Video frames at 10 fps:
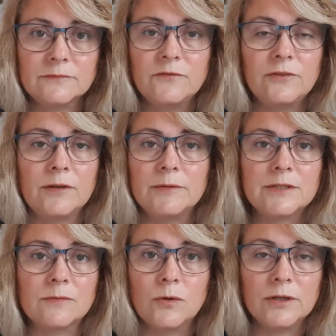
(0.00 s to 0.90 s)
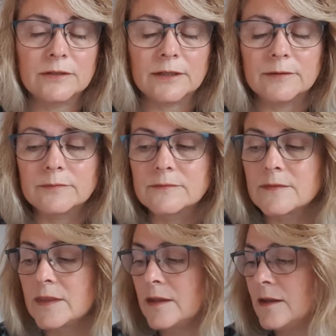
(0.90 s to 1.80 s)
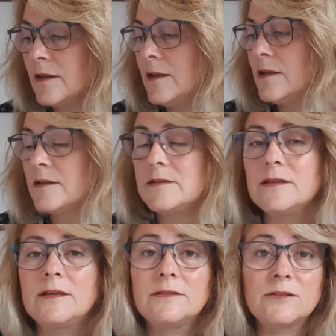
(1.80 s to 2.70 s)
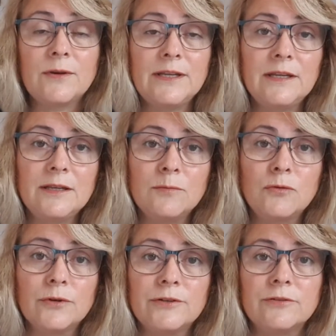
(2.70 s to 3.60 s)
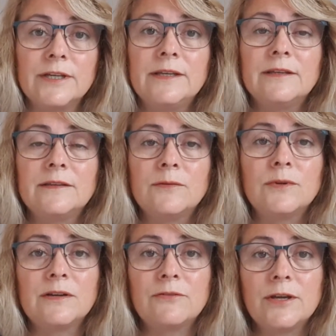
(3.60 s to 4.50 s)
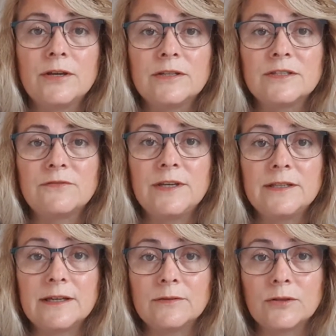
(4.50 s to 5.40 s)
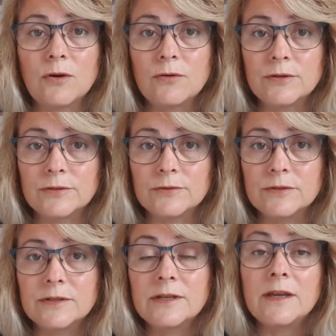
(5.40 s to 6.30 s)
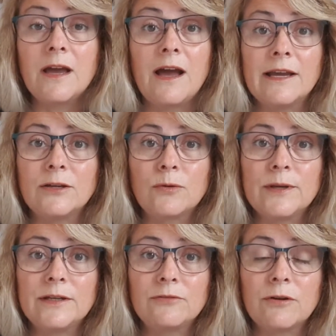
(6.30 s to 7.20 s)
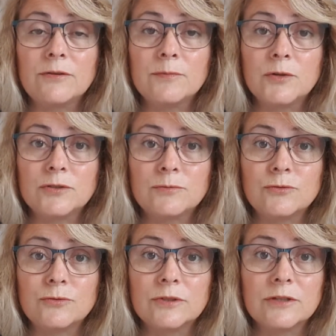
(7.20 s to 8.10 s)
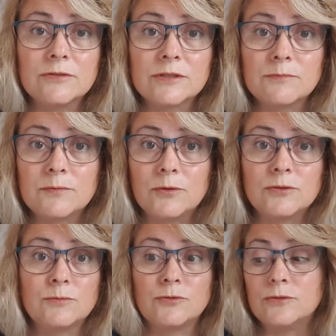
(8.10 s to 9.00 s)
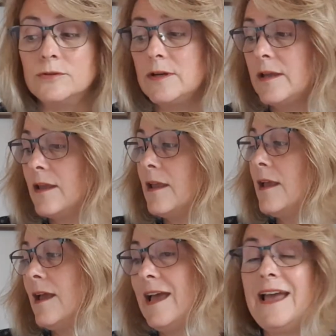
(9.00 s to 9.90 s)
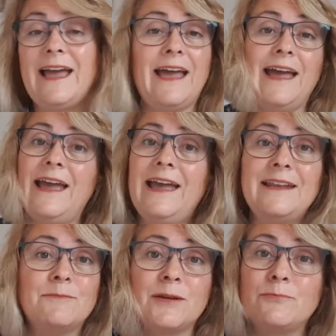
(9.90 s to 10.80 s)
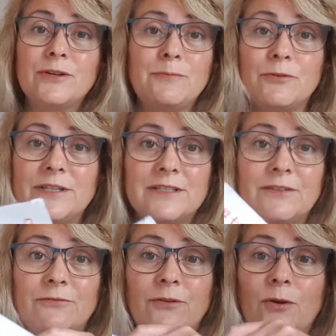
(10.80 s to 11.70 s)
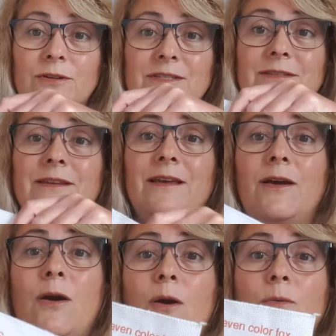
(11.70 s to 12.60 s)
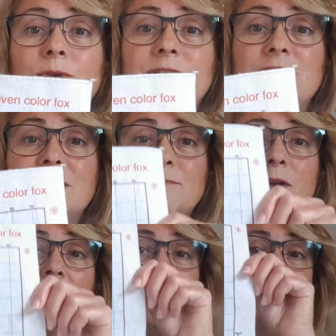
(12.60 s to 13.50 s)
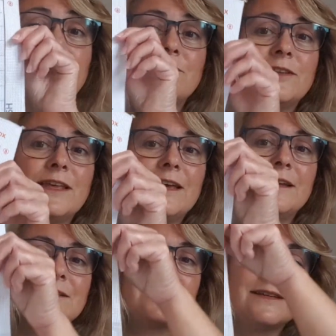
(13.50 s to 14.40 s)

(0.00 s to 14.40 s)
Find me some work then. So I needed embroidery that whenever I heard his feet down the corridor, I could quickly throw in the bottom drawer, close the bottom drawer. And my pre-printed fox was just perfect for that.